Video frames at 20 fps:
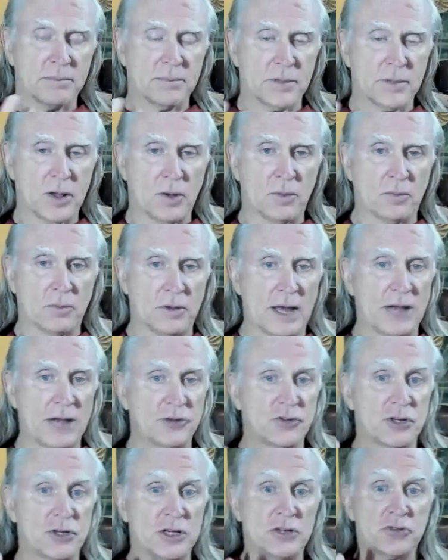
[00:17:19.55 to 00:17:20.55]
You know,
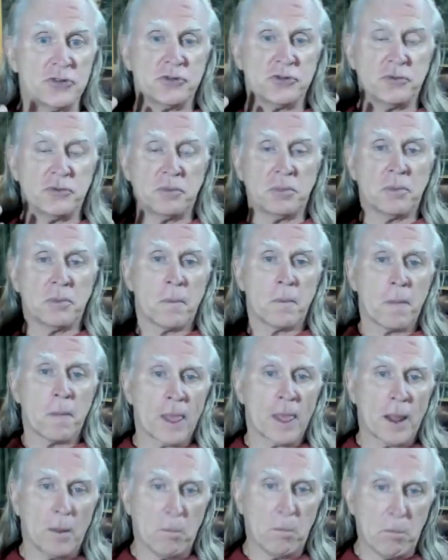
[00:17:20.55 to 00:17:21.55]
not just
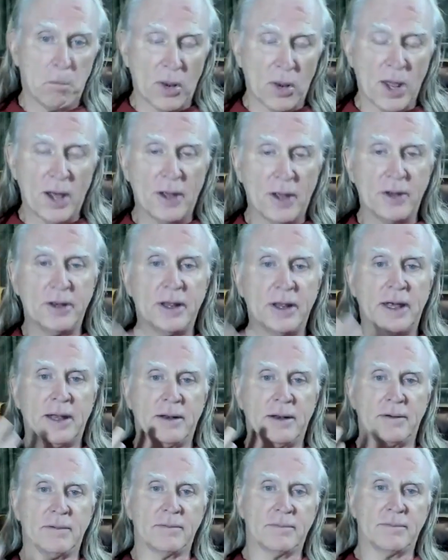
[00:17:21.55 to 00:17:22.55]
blood
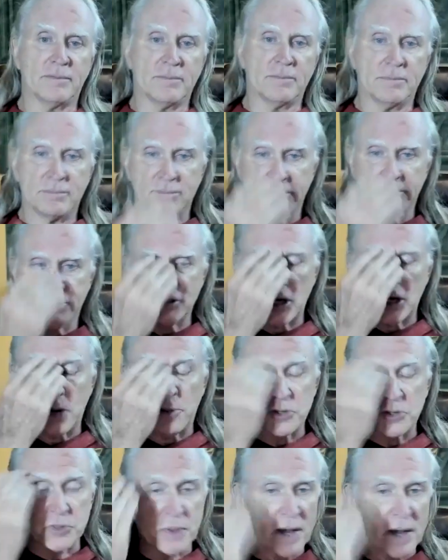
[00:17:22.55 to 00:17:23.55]
and
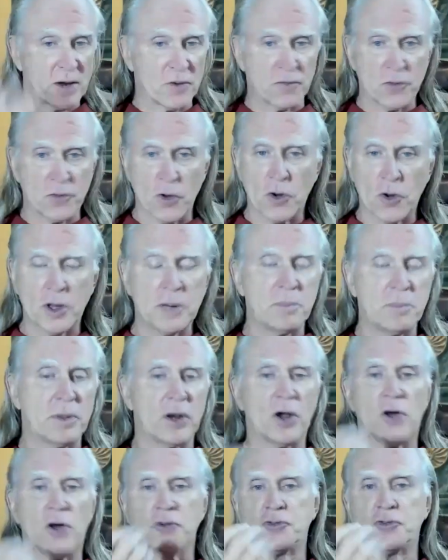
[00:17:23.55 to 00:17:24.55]
cerebral spinal fluid,
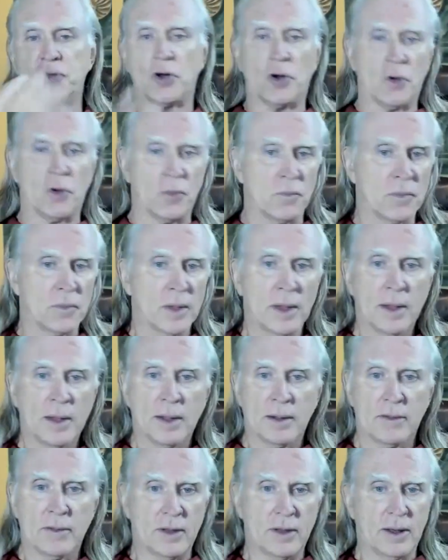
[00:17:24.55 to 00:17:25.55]
but also
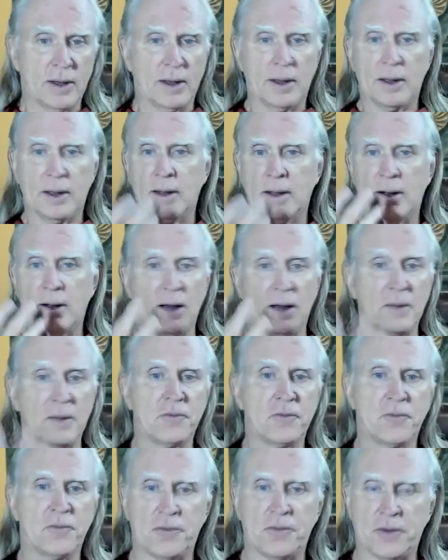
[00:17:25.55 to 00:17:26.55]
the
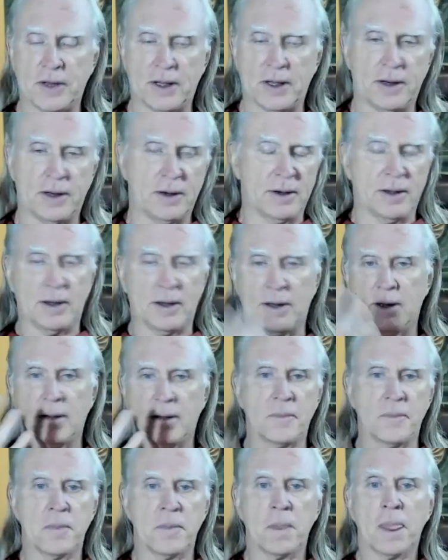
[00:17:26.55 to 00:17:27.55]
lymph and
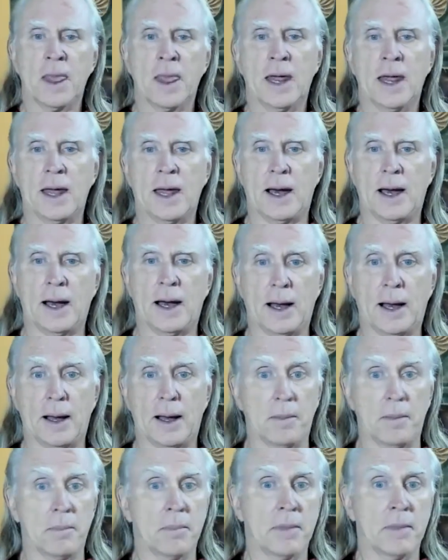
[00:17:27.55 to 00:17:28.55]
uh,
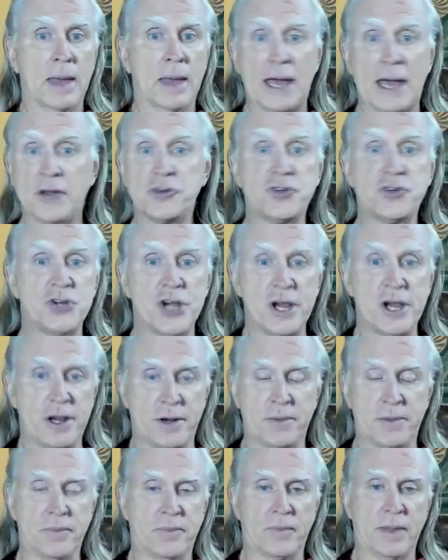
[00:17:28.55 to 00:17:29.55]
uh, and
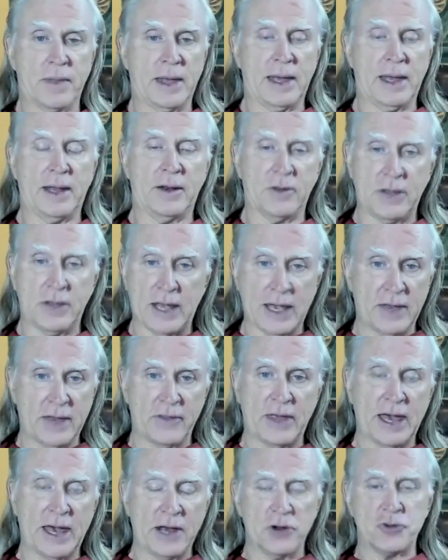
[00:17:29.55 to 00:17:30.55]
chi and the
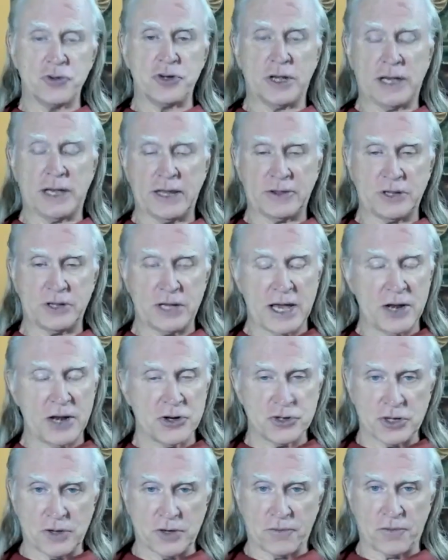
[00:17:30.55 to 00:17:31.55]
the energy. Get the
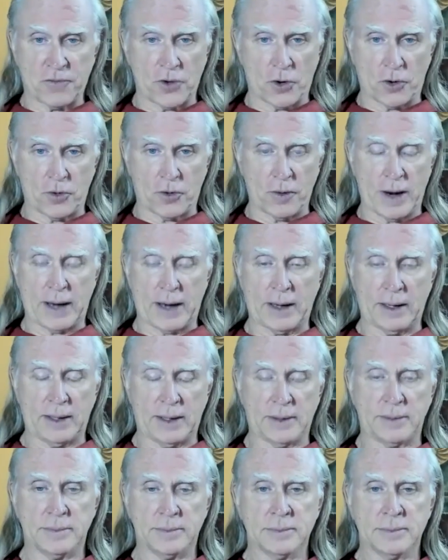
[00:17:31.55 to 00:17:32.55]
energy to flow correctly.